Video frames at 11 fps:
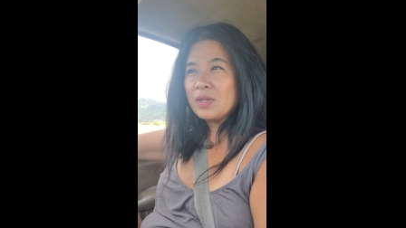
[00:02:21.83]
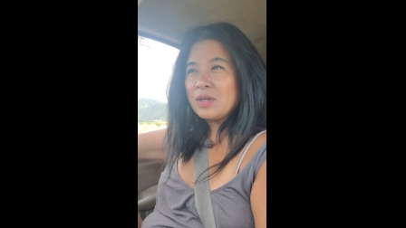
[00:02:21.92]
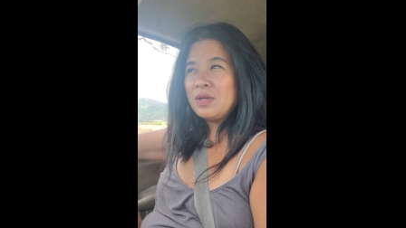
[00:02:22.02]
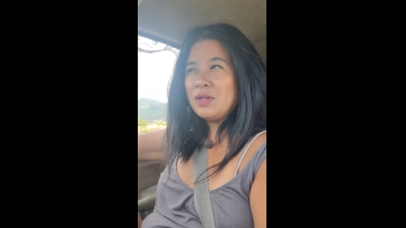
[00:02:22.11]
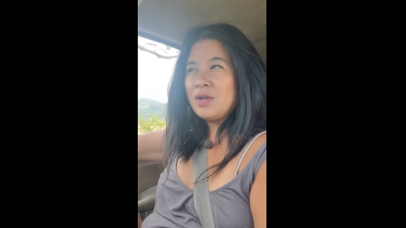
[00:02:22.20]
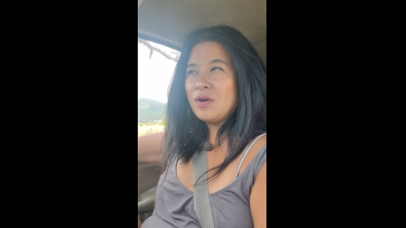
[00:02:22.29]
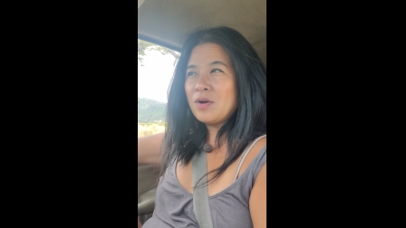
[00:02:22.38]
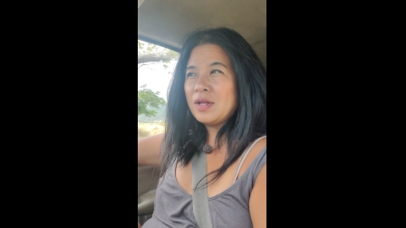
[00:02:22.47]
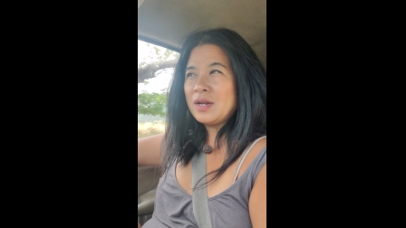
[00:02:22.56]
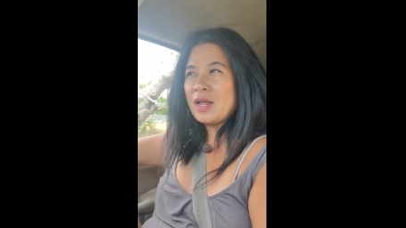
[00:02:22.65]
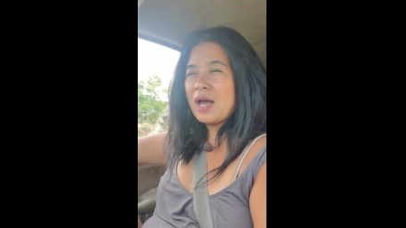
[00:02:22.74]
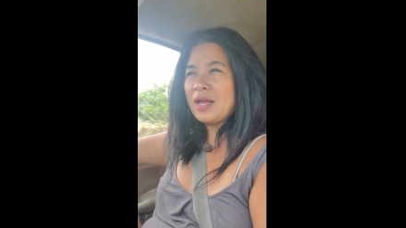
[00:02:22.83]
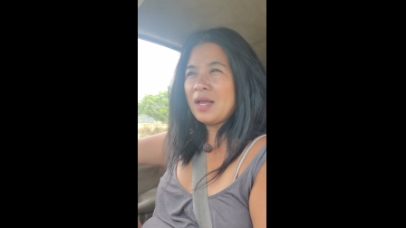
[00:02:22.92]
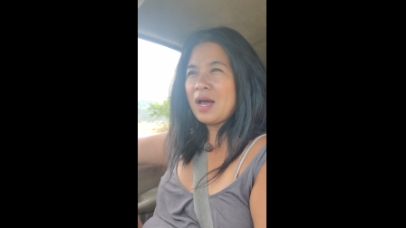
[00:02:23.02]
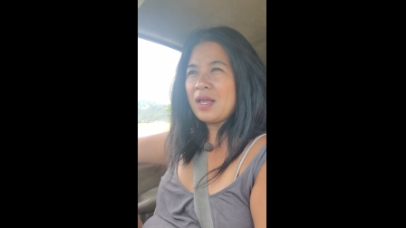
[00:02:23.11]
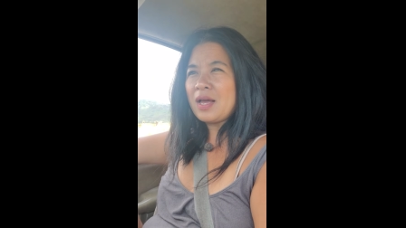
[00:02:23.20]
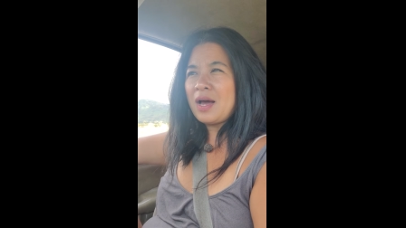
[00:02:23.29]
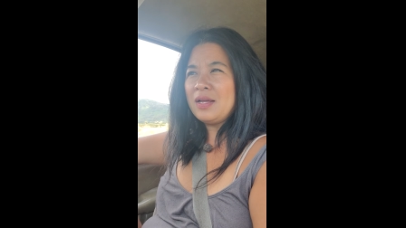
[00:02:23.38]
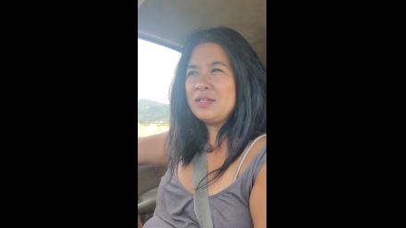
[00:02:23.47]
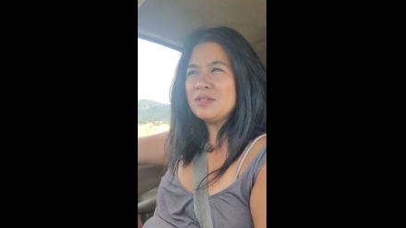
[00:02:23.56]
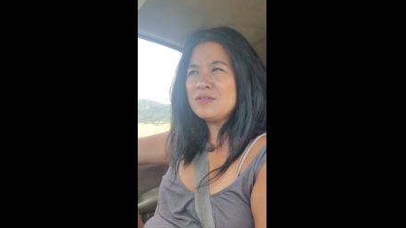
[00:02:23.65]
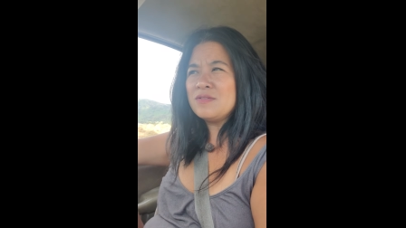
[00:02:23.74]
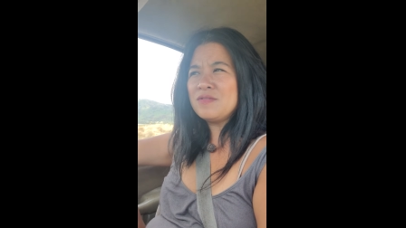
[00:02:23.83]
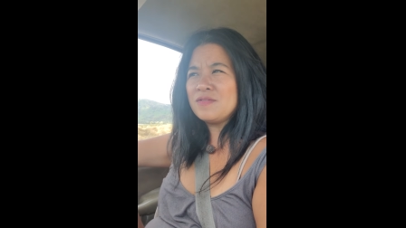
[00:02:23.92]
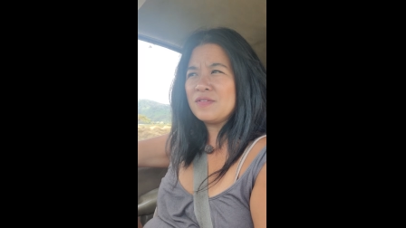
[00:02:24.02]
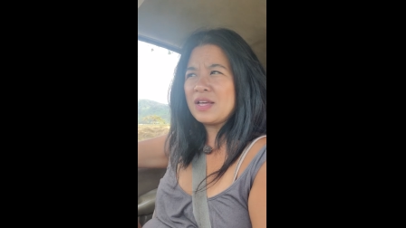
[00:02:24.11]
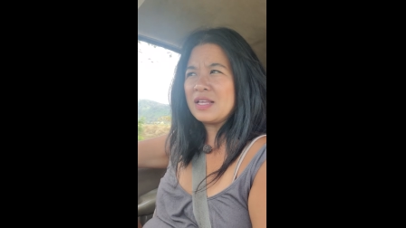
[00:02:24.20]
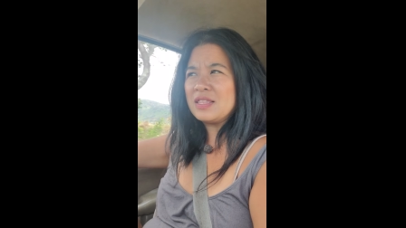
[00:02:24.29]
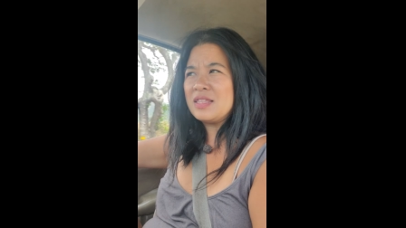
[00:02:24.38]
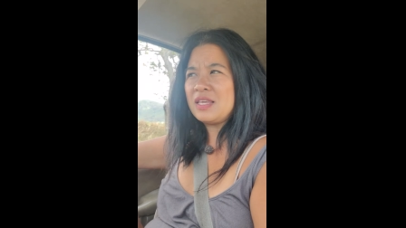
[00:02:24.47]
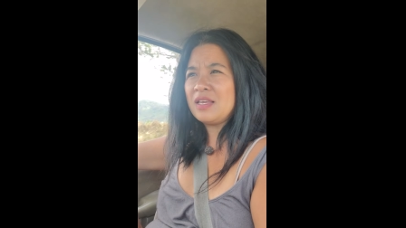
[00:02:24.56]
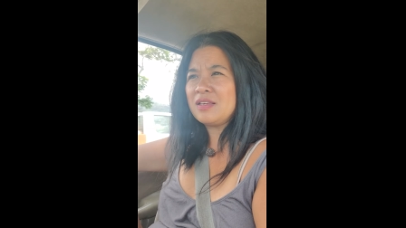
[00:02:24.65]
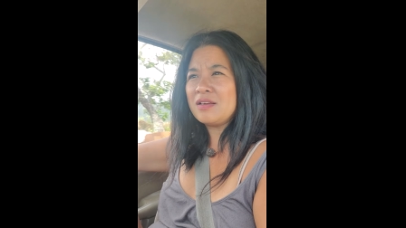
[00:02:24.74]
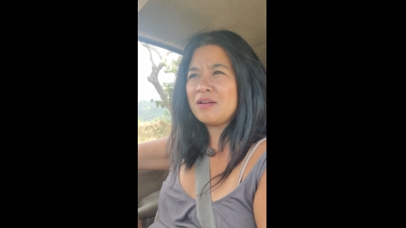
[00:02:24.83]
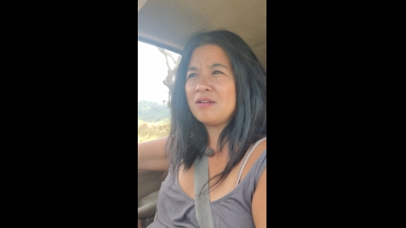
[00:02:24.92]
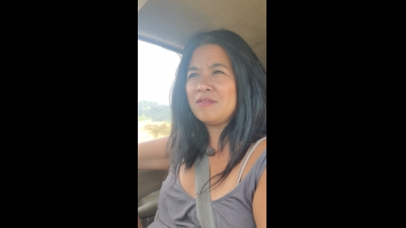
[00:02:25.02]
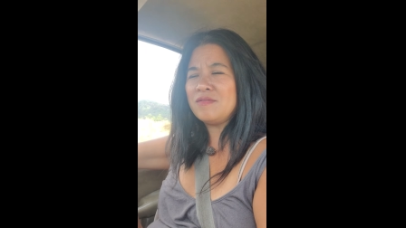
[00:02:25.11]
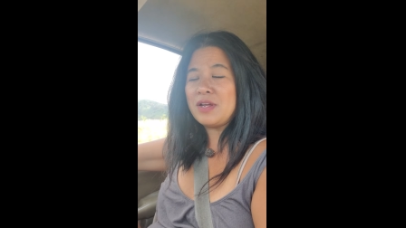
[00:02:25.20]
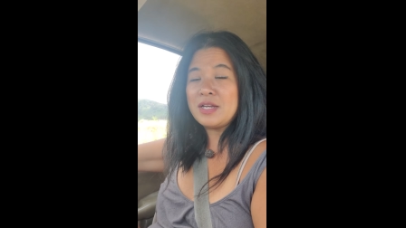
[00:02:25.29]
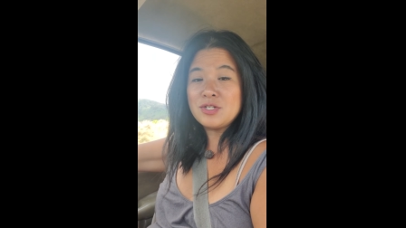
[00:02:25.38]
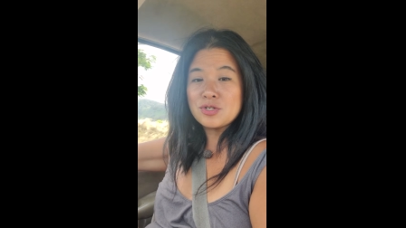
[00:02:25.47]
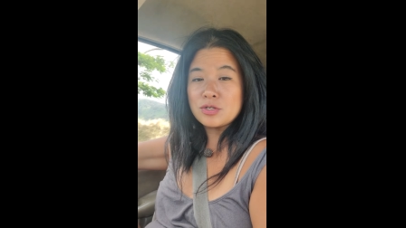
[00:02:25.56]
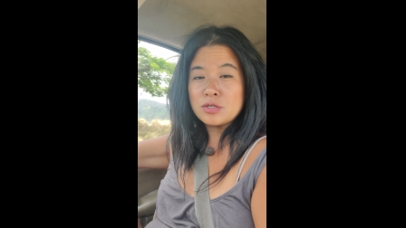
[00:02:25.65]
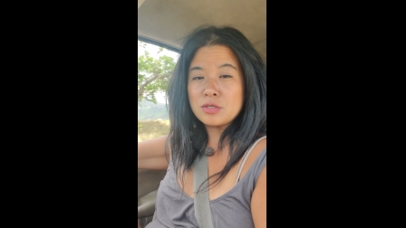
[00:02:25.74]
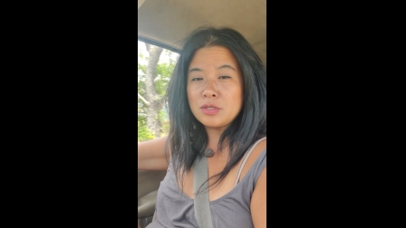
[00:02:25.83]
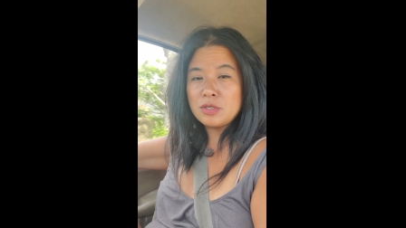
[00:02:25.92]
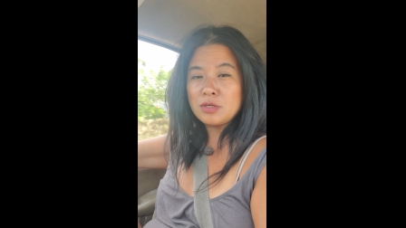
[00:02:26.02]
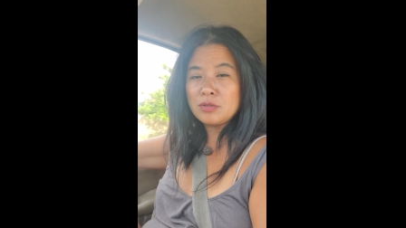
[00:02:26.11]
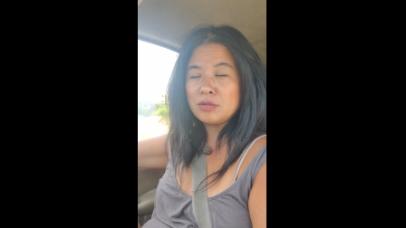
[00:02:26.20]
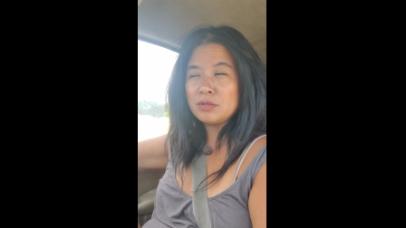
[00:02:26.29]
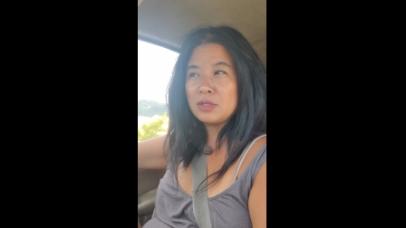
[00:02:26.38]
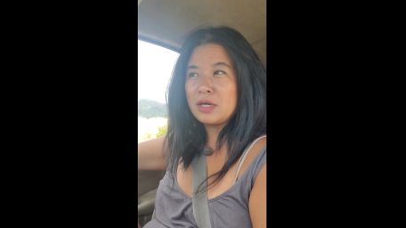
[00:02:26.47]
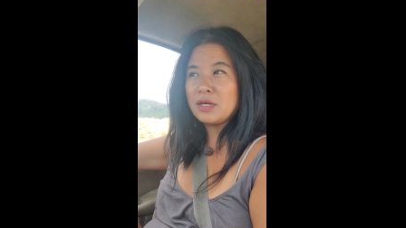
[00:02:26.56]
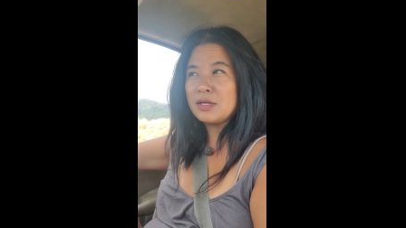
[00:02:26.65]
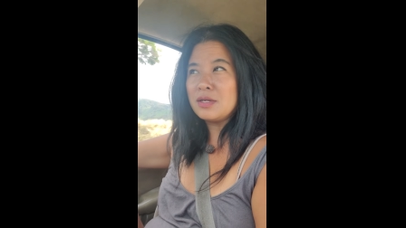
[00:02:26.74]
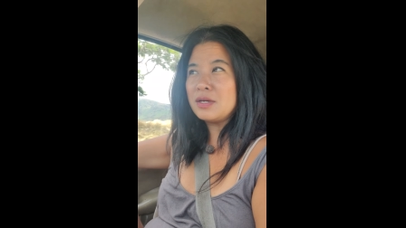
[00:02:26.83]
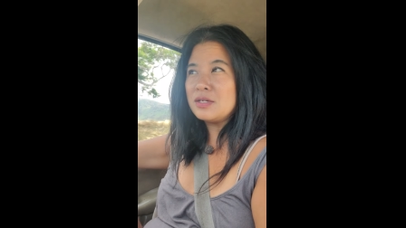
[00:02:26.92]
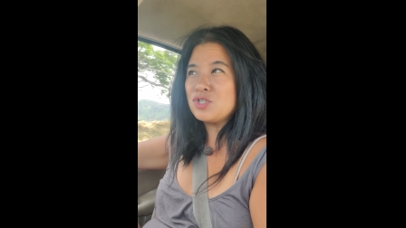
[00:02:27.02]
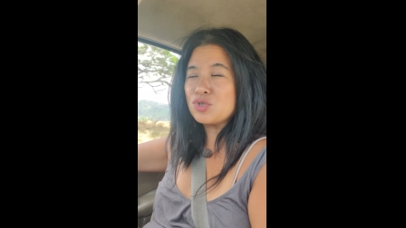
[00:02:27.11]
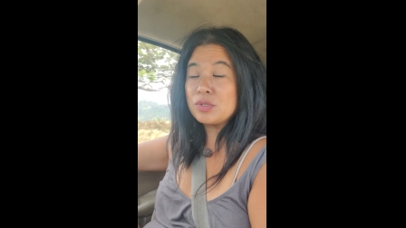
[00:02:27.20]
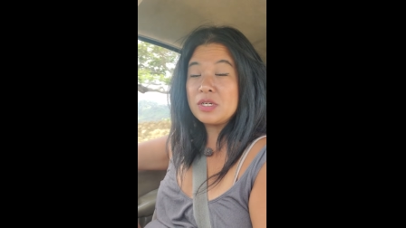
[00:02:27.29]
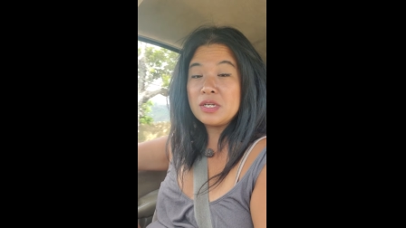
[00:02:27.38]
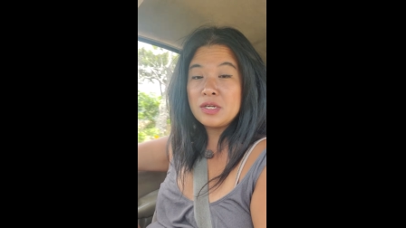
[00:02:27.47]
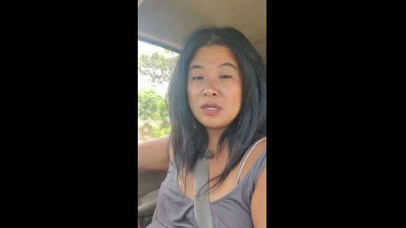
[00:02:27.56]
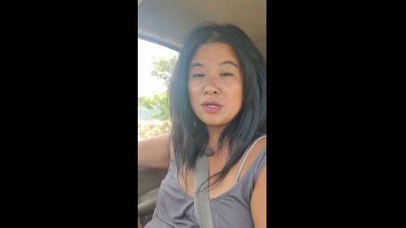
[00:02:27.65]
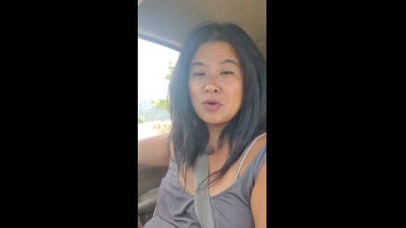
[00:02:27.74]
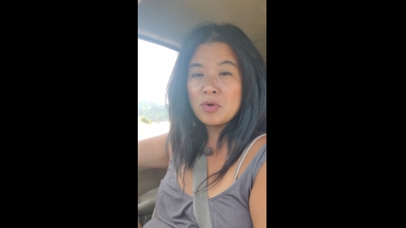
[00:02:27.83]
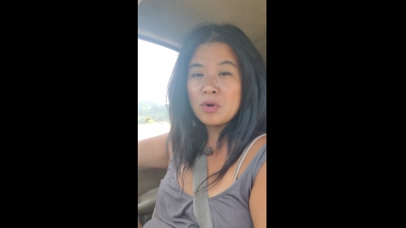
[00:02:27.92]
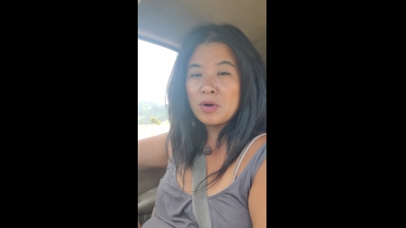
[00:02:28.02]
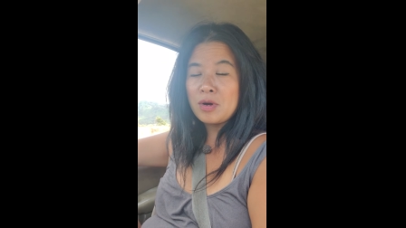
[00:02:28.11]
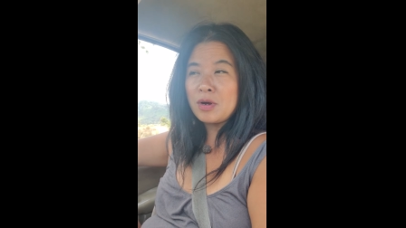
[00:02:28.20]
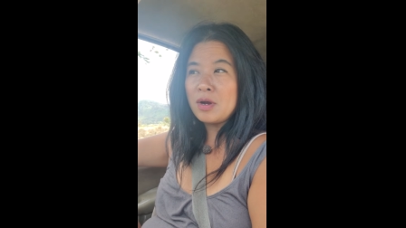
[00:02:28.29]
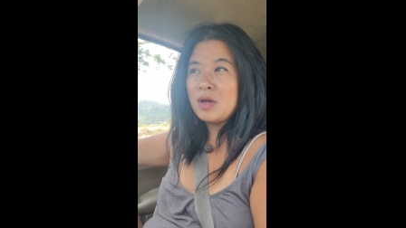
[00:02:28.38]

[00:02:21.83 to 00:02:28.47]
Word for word: You know, and I, I kind of like think of nature, you know, like a tree or